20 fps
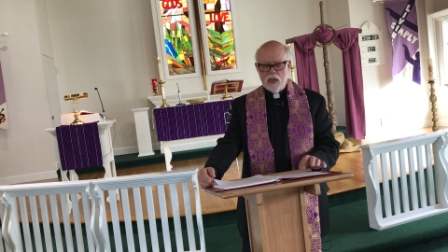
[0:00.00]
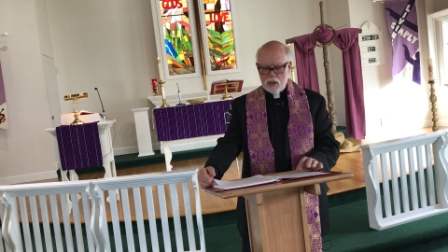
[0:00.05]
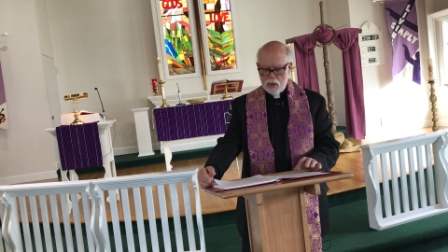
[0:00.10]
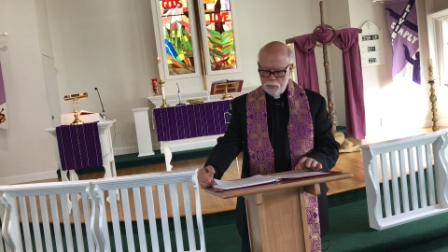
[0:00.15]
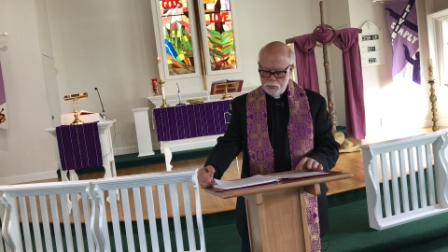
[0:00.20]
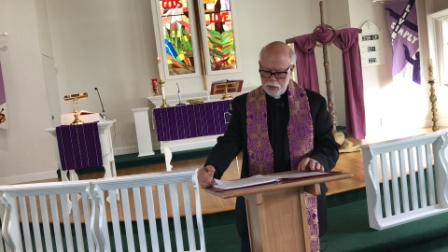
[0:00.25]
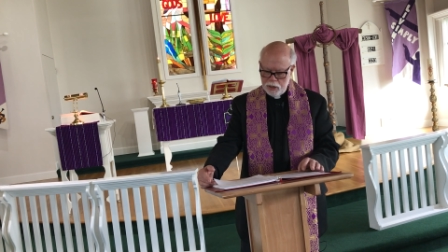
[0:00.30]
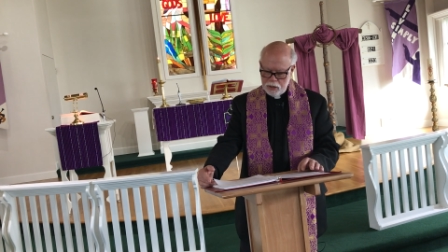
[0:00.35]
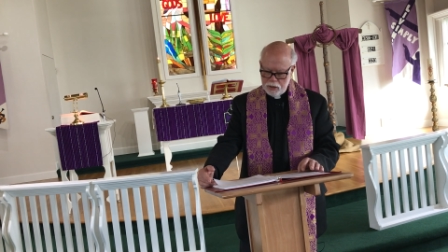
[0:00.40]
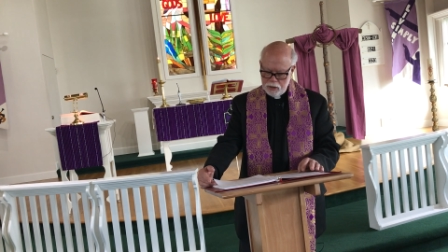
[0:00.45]
and a
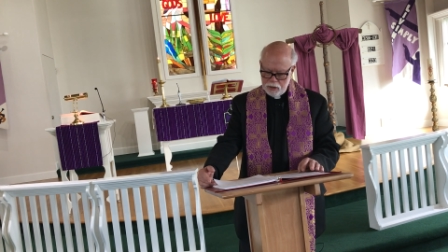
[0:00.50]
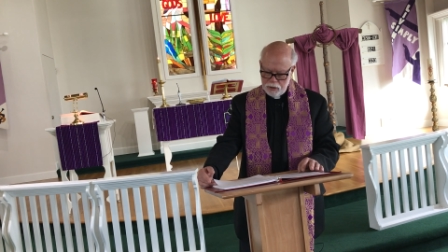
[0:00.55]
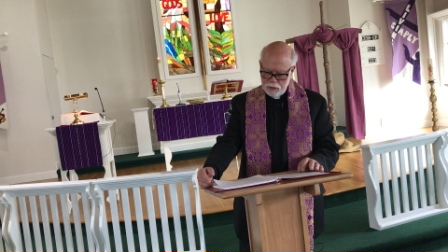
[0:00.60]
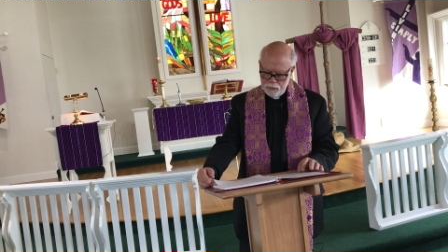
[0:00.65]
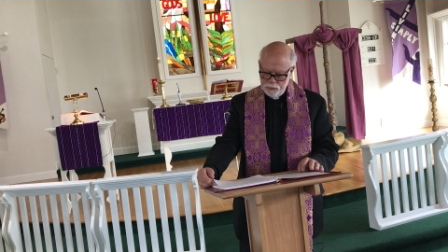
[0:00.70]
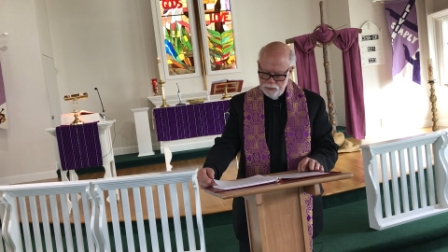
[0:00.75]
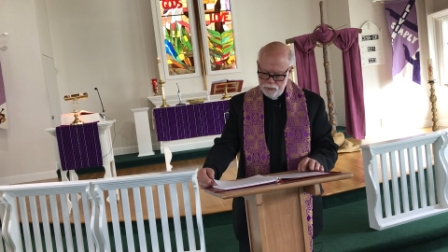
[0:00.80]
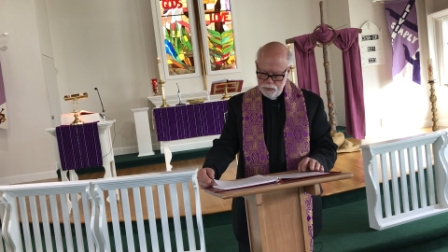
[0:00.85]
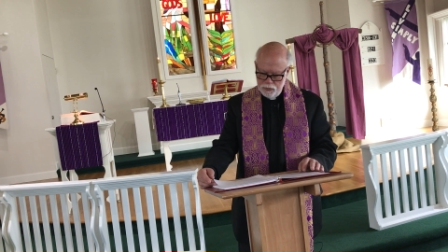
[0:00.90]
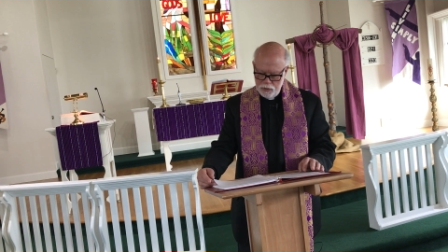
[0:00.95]
buckler.
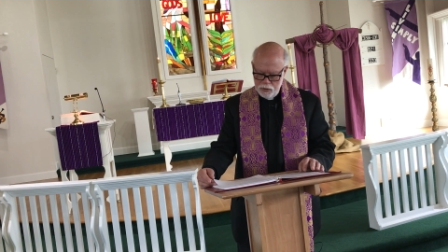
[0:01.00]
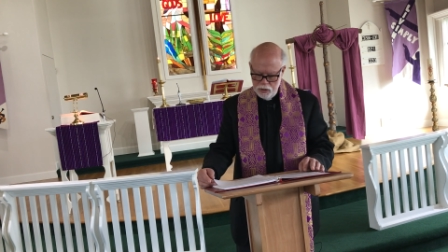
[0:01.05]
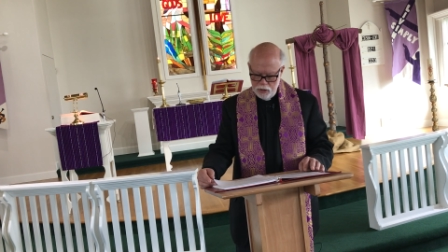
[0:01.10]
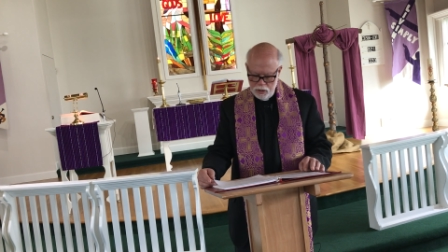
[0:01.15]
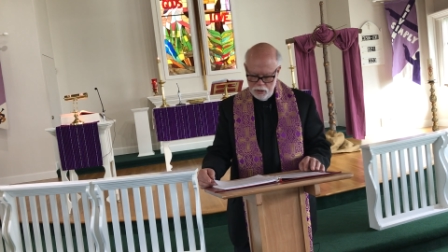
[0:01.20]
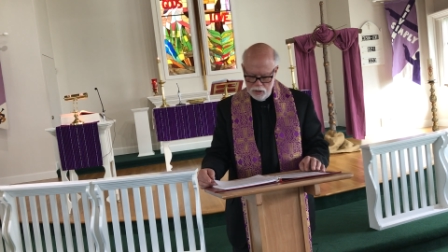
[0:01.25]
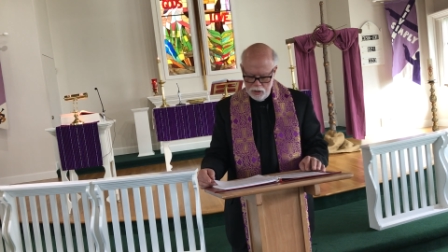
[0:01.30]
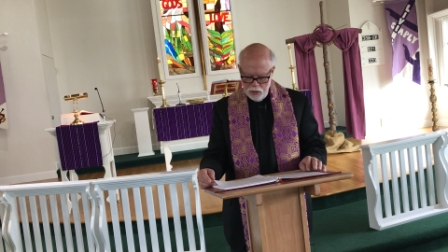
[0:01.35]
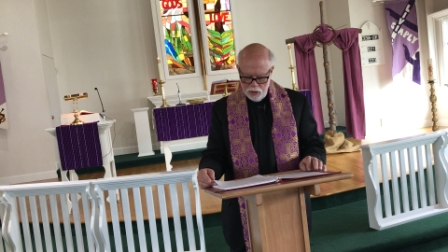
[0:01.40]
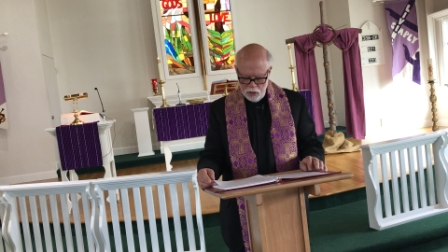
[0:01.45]

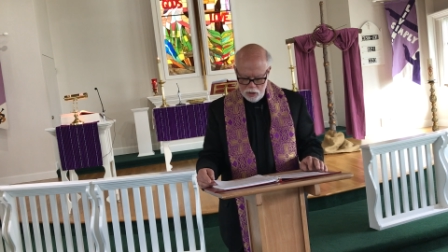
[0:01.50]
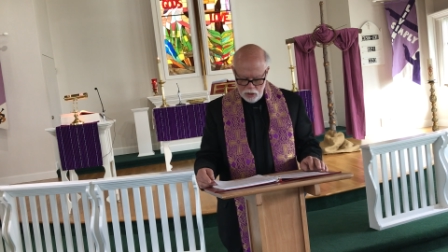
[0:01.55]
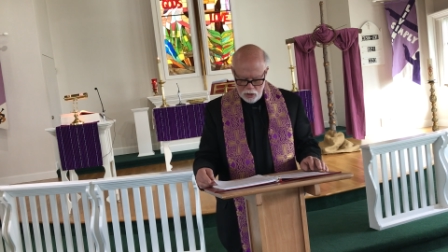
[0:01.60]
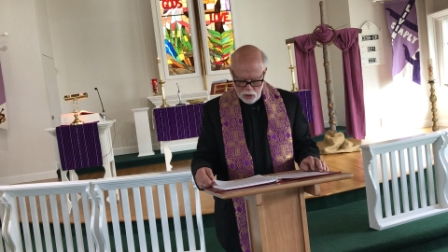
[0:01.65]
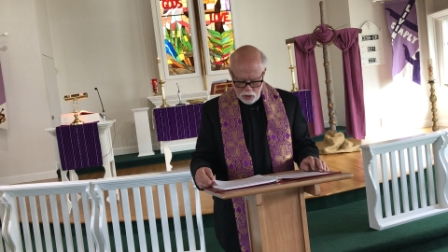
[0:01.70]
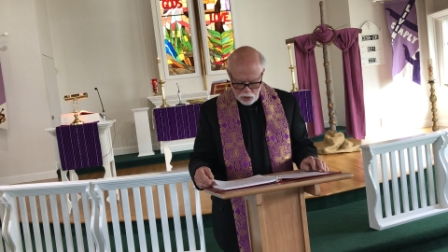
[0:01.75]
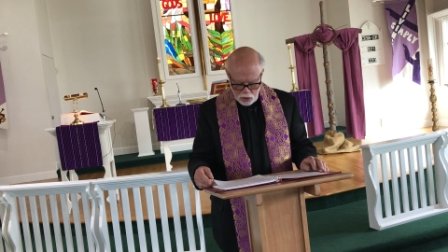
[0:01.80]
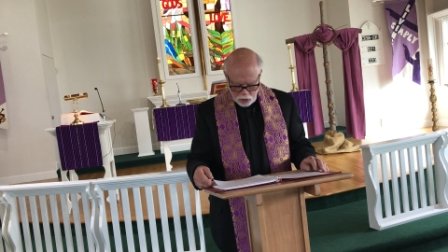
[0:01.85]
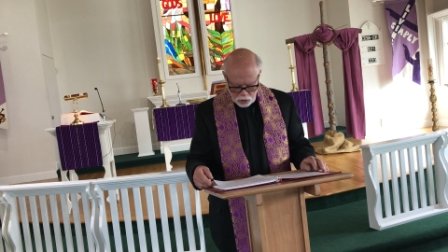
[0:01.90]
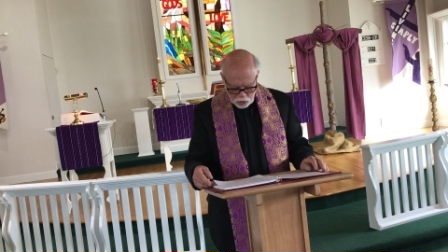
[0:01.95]

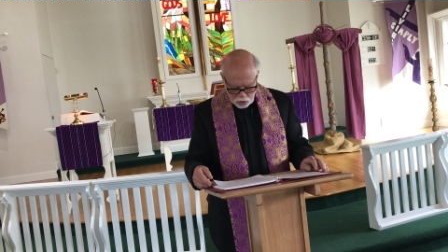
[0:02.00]
Hmm.